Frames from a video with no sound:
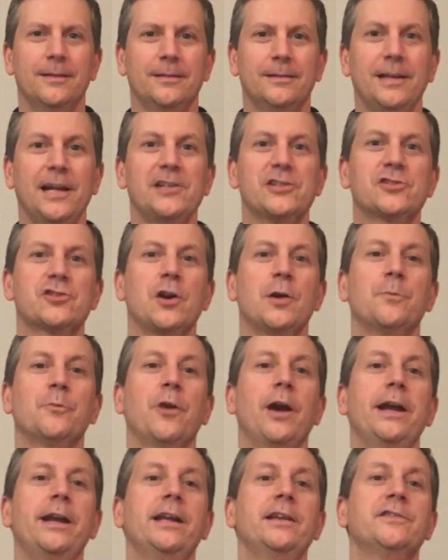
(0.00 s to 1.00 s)
Let's jump
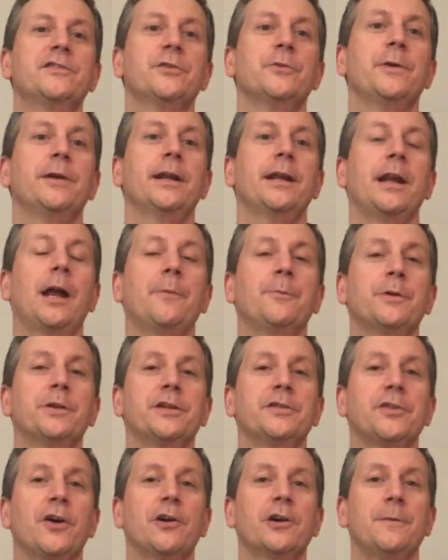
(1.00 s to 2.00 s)
right into it, and I'm going
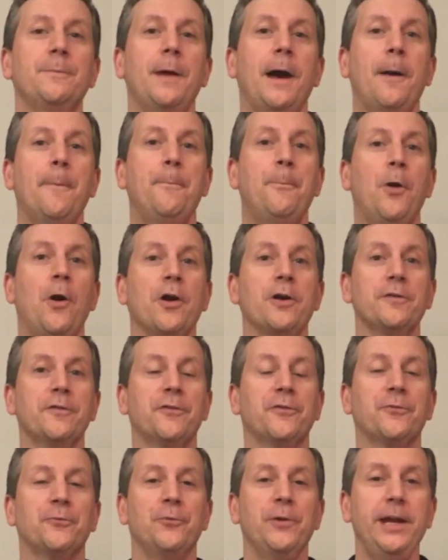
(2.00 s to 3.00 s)
to talk about part
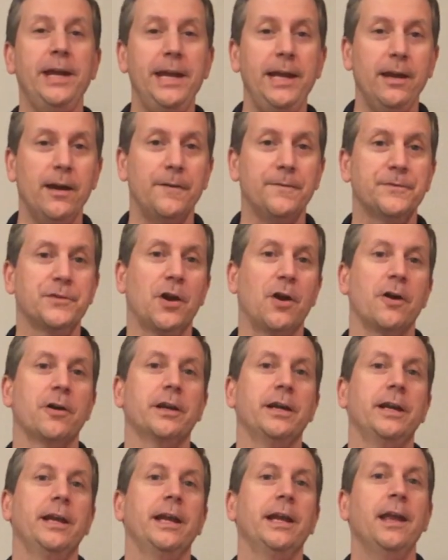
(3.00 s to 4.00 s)
3 of
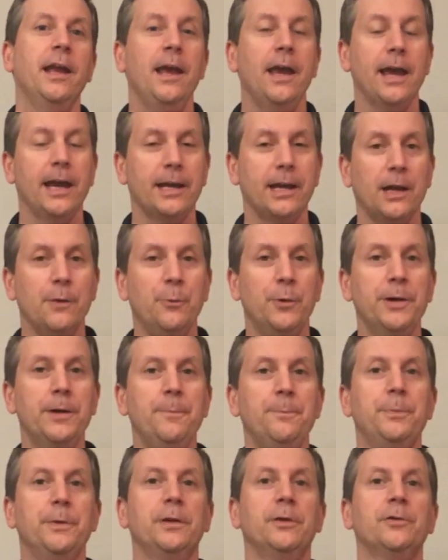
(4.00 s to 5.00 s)
targeting, and I want
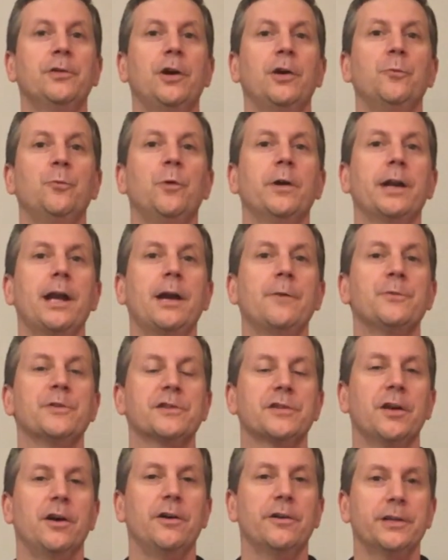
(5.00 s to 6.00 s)
to build on what I
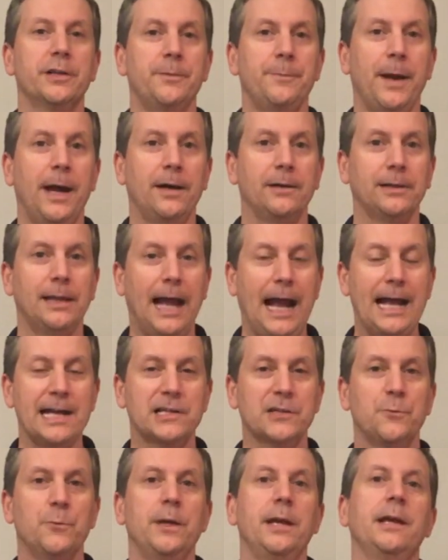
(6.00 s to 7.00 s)
was talking about
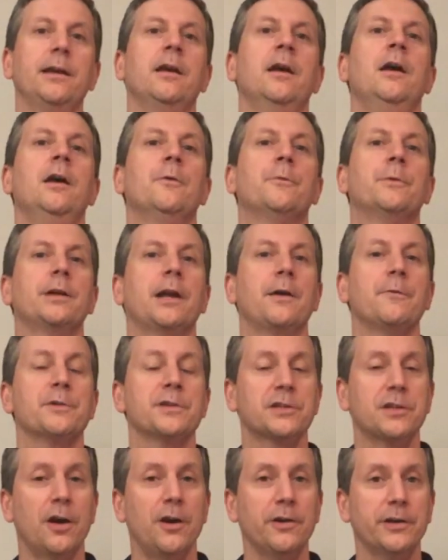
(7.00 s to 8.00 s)
last week when I
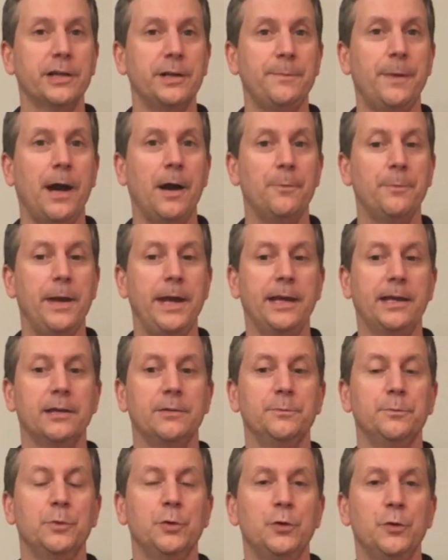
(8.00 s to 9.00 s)
was talking about
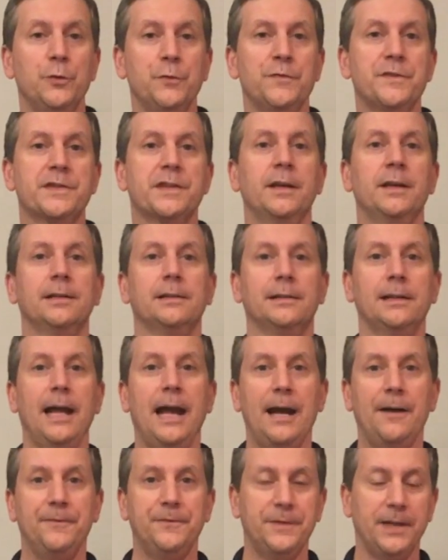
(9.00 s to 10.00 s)
making moves
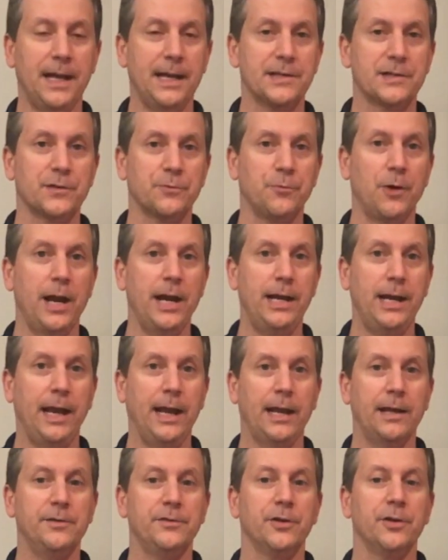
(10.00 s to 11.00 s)
left as a
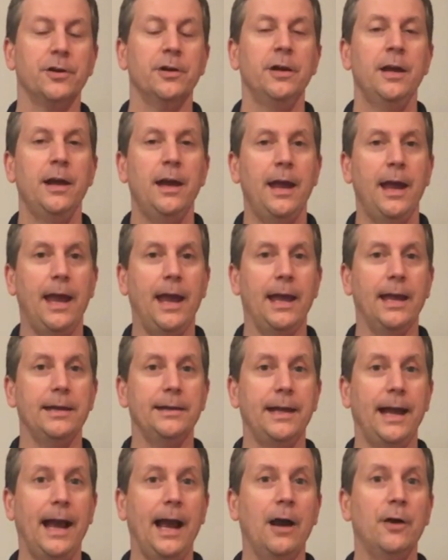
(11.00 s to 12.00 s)
right-hander
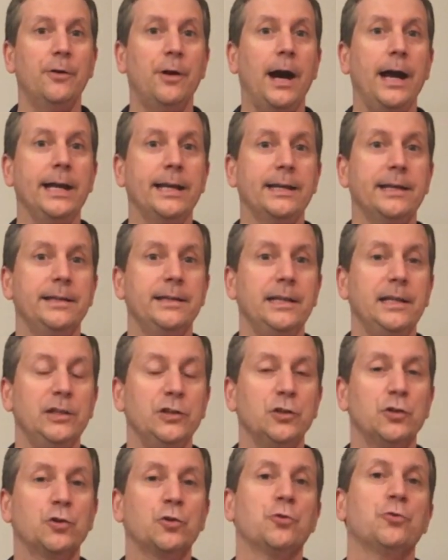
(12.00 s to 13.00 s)
and how I can
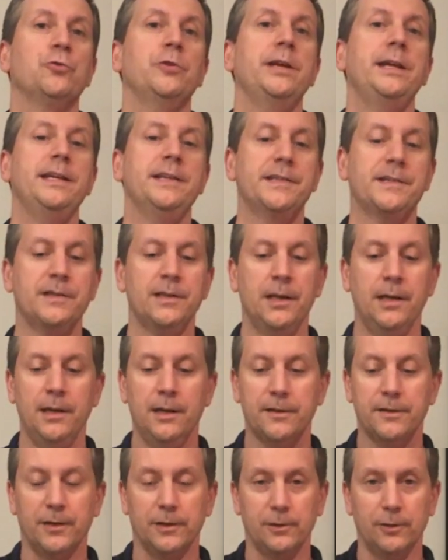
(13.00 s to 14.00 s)
increase
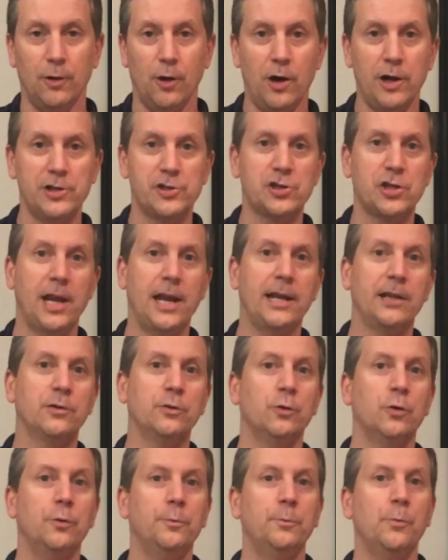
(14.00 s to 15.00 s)
the launch
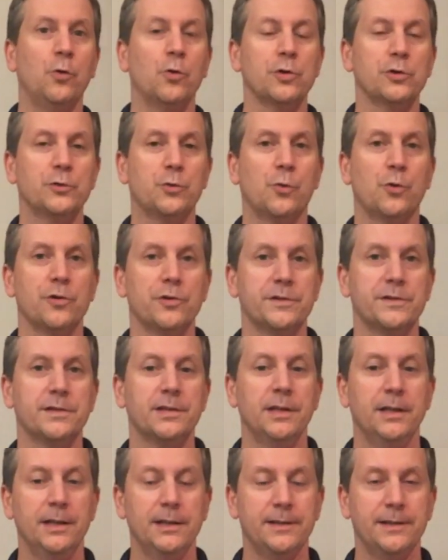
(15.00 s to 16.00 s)
angle more
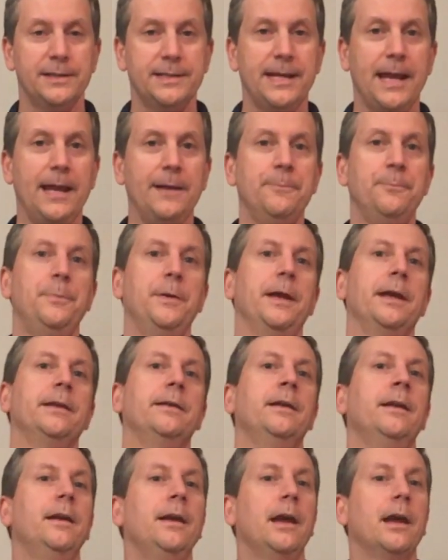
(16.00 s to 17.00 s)
towards the 10
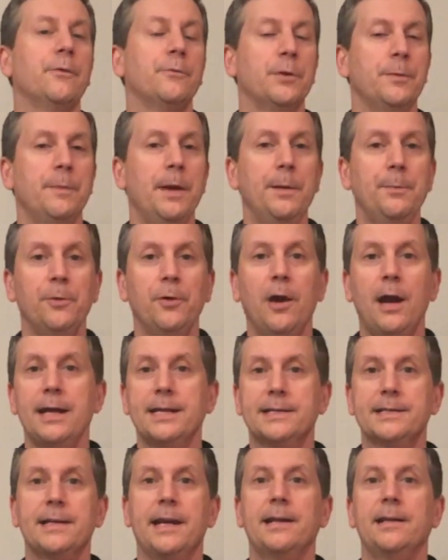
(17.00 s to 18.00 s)
pin. And remember,
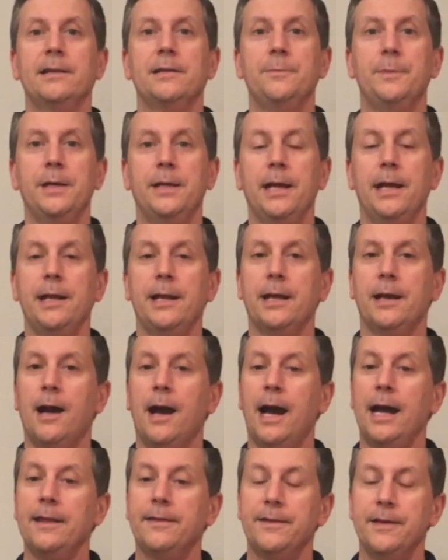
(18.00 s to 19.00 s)
I said in the beginning,
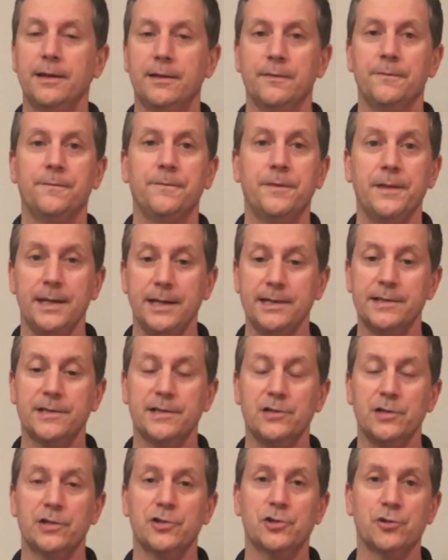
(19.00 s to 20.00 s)
I think of things
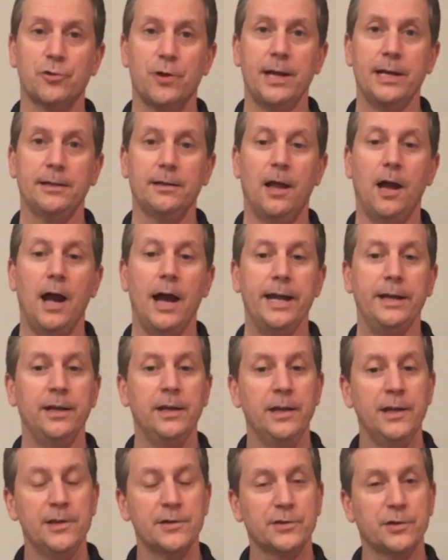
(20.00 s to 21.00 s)
in a straight
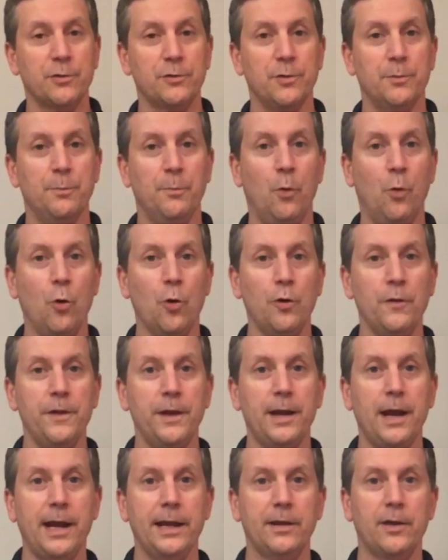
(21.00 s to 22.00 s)
line. So the more
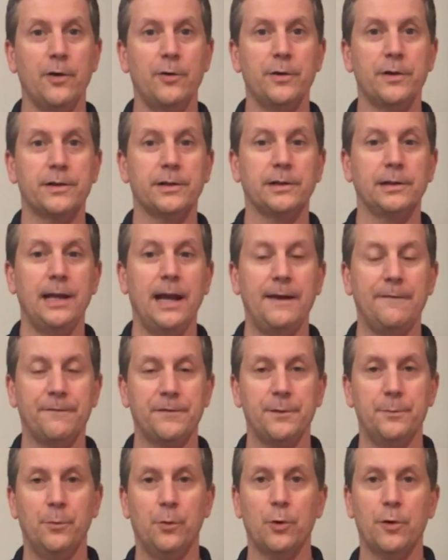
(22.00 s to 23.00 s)
that I go to the
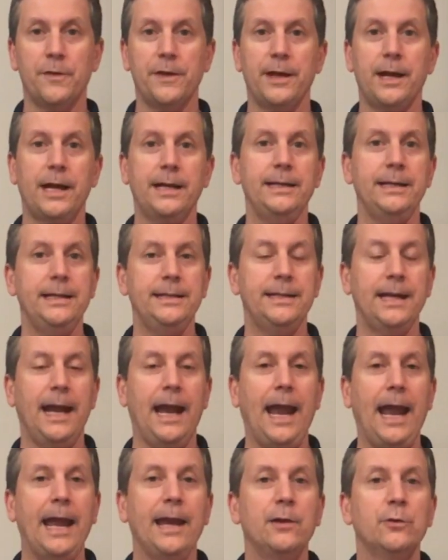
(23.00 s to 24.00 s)
left, the more that I need
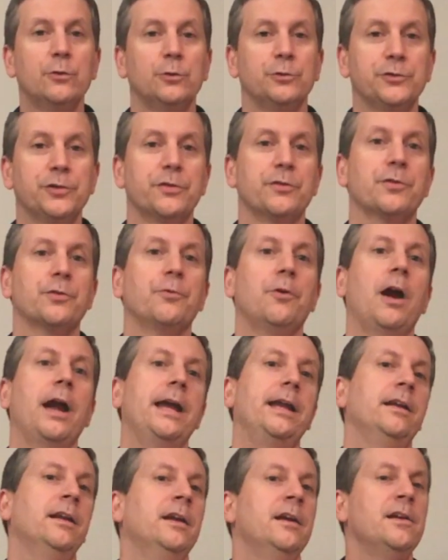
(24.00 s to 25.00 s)
to angle to the
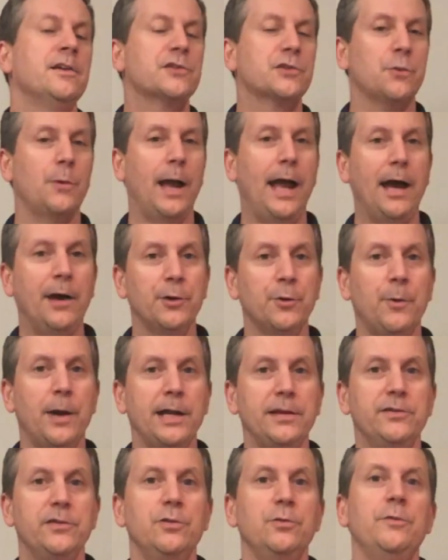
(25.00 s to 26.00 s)
right. So how do
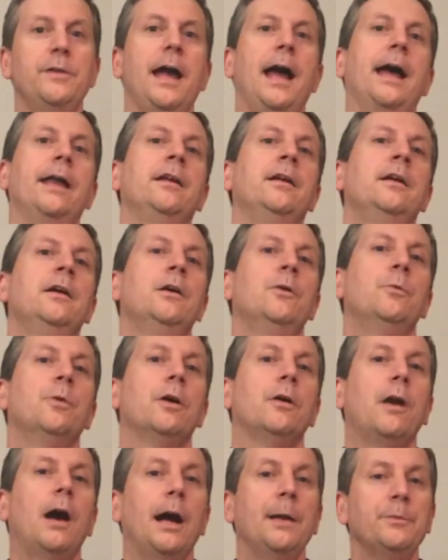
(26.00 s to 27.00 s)
I do that?
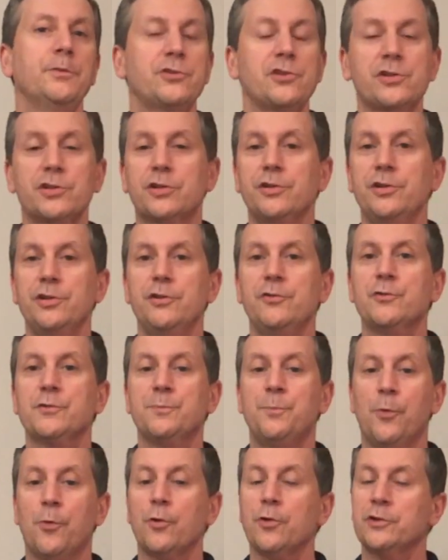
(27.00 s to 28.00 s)
Well, I'm just going to use
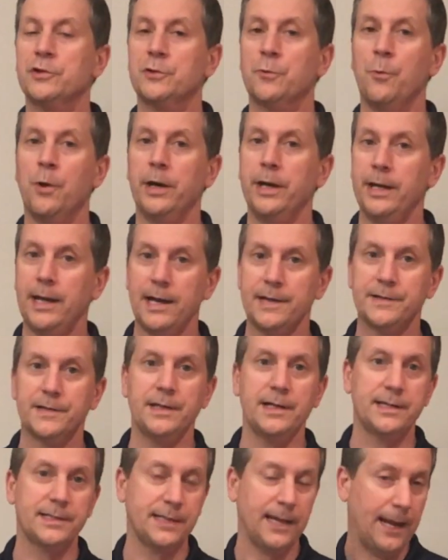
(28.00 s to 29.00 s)
board 20 as
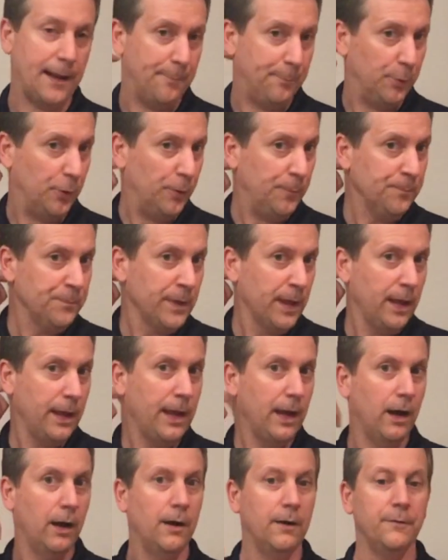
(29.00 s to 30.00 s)
an example
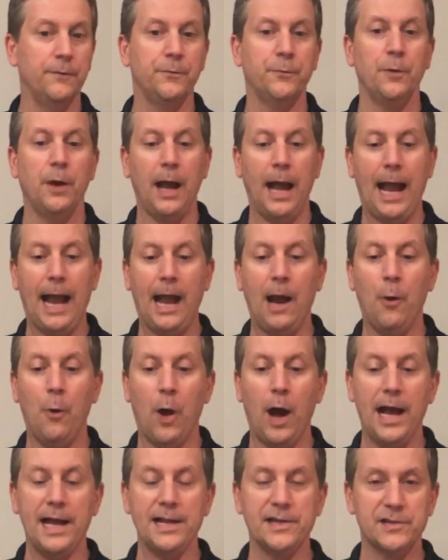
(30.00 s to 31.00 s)
of
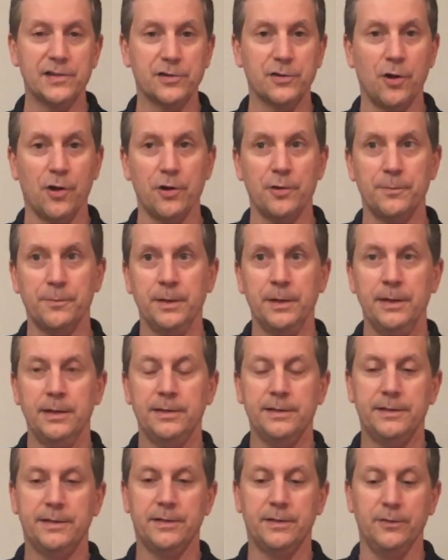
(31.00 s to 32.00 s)
how I start
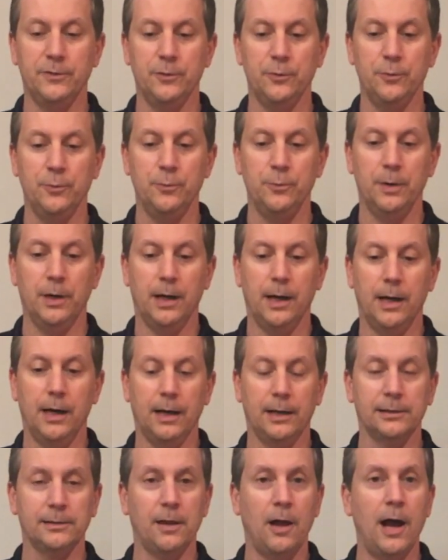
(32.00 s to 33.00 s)
to
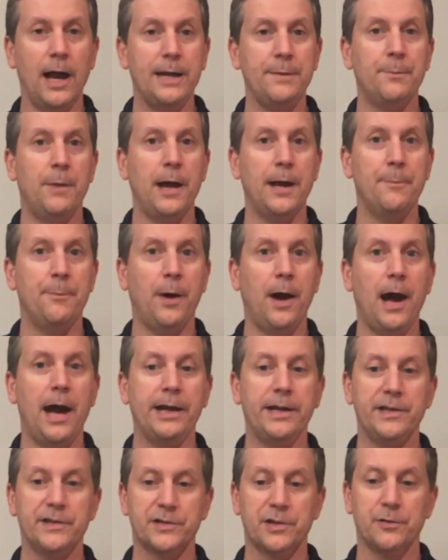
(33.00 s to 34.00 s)
align my
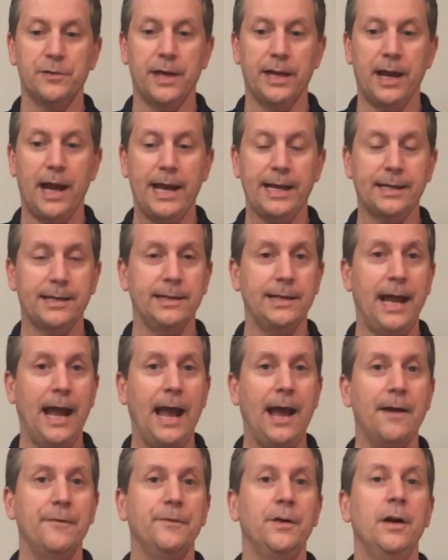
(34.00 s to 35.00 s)
body so that I can
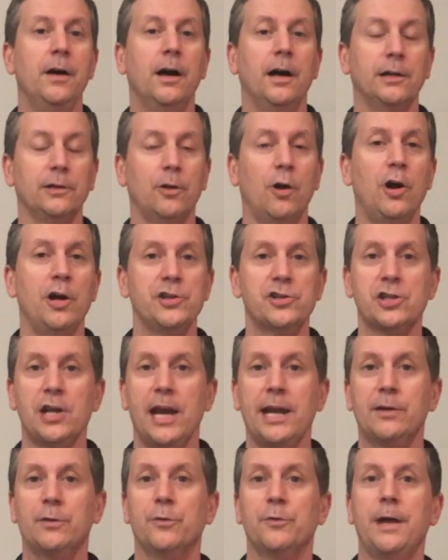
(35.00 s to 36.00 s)
have a launch
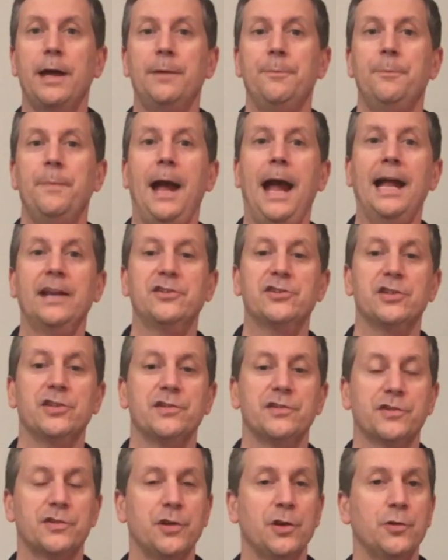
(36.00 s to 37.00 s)
angle that
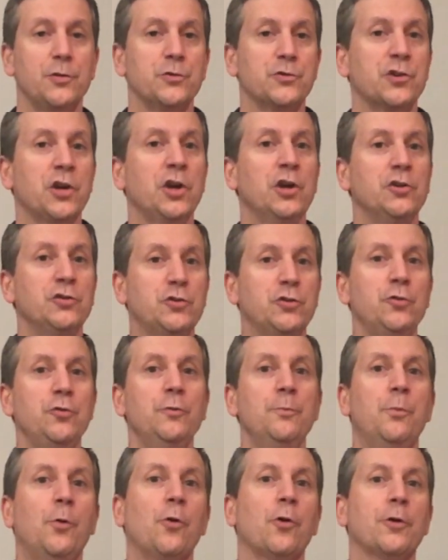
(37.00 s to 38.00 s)
matches those
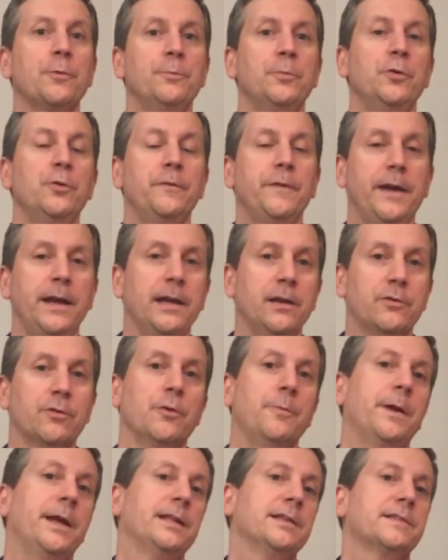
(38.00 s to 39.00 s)
2 board move
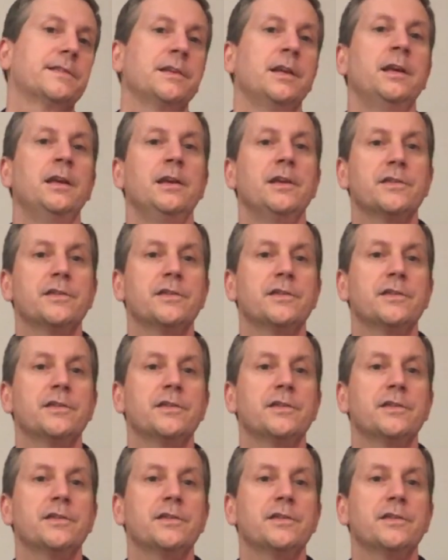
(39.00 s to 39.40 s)
increments.